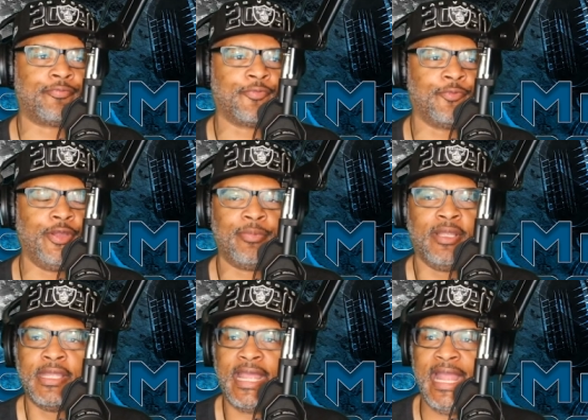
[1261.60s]
the rip,
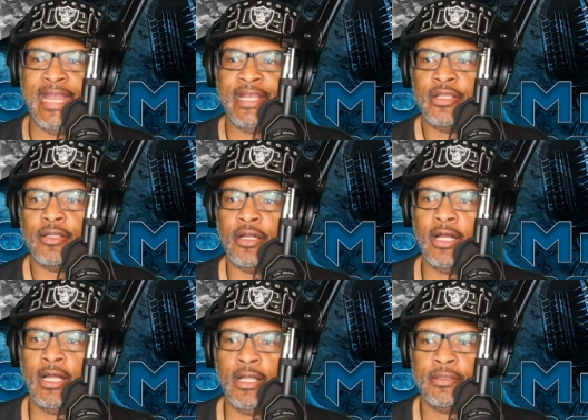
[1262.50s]
hey,
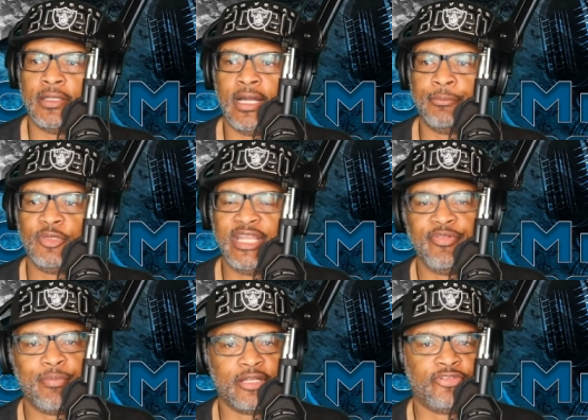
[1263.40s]
uh, I'm
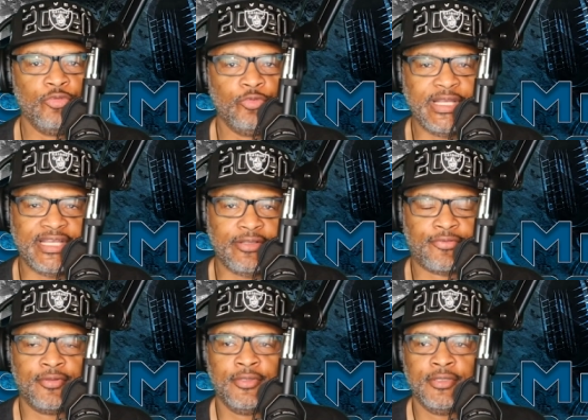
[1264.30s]
giving my two
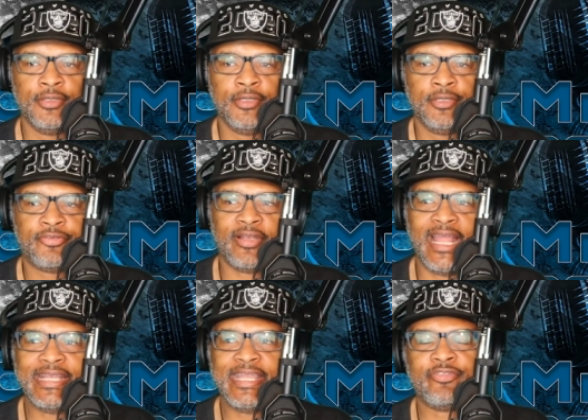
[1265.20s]
weeks. So
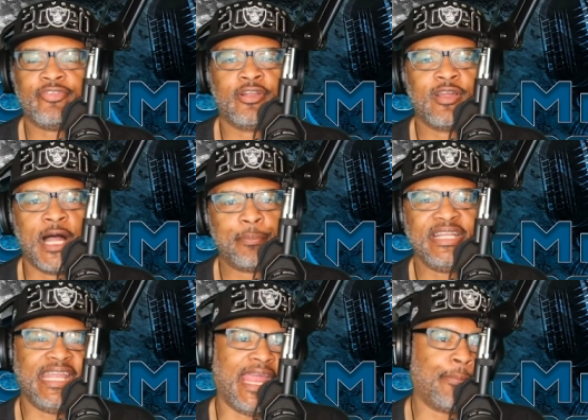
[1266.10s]
that gives the
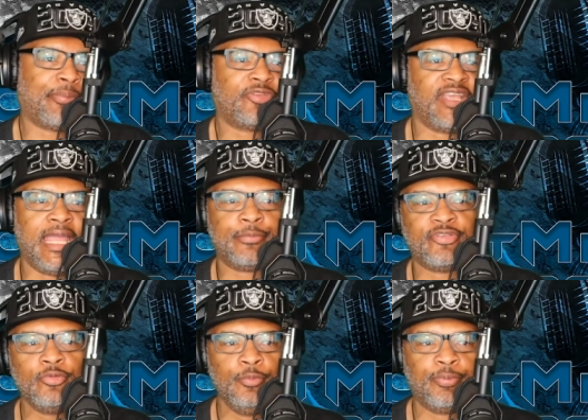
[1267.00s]
company ample time
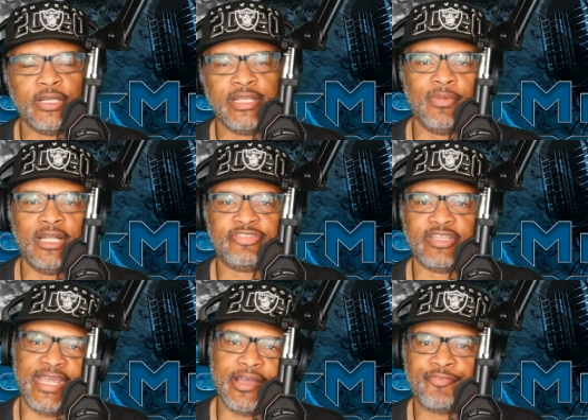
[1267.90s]
to pretty much
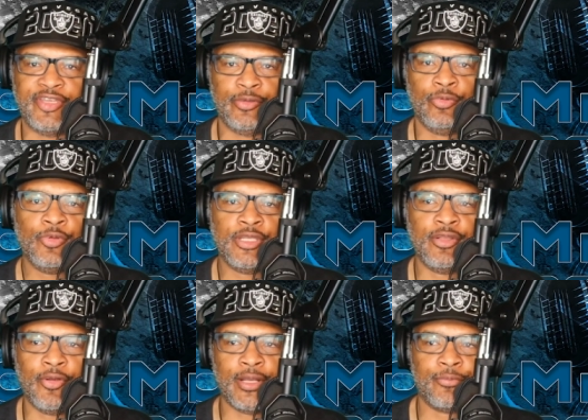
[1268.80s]
F you. You
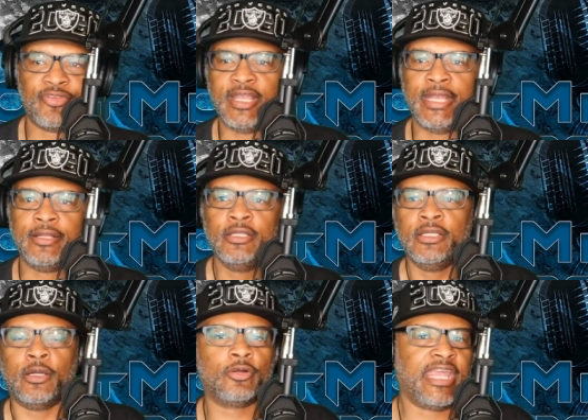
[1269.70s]
know what I'm saying?
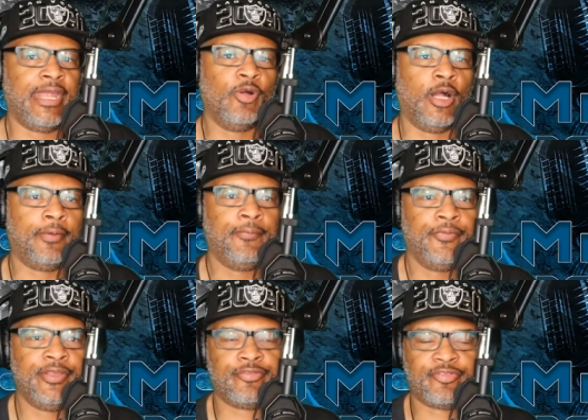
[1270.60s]
Okay, well,
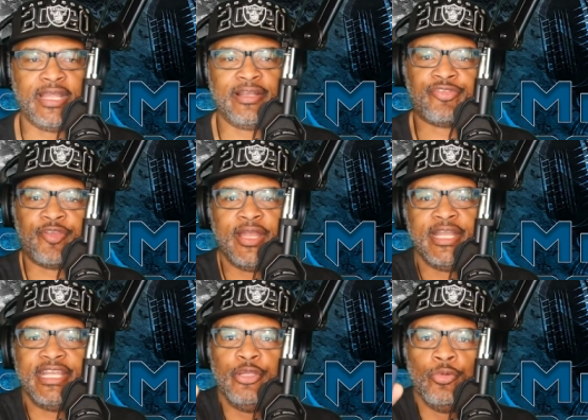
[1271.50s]
instead of
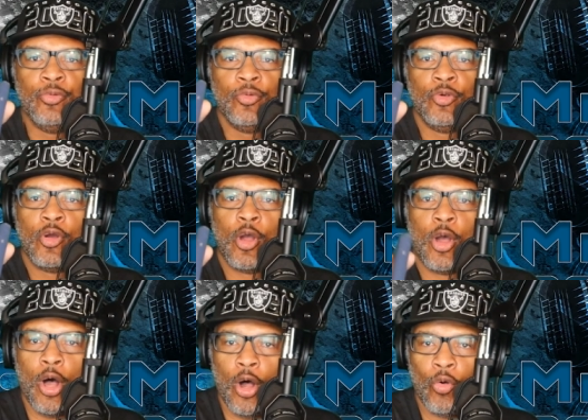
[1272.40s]
sending you
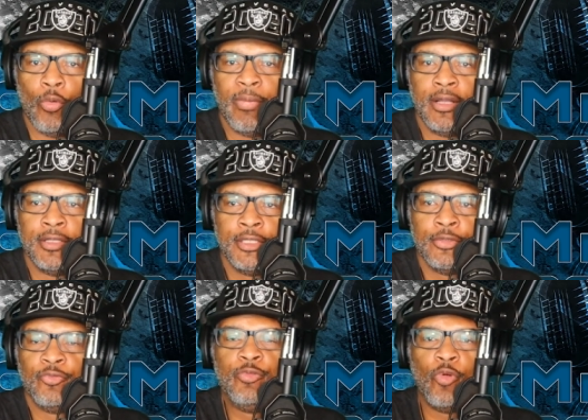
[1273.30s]
home,
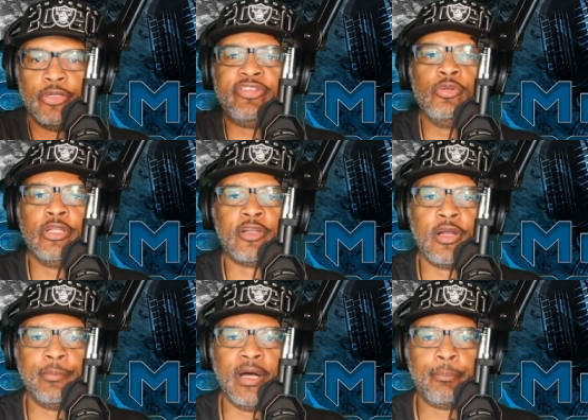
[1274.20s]
we want you to
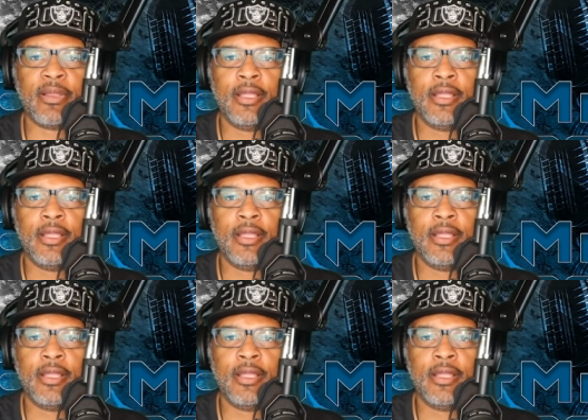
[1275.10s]
come up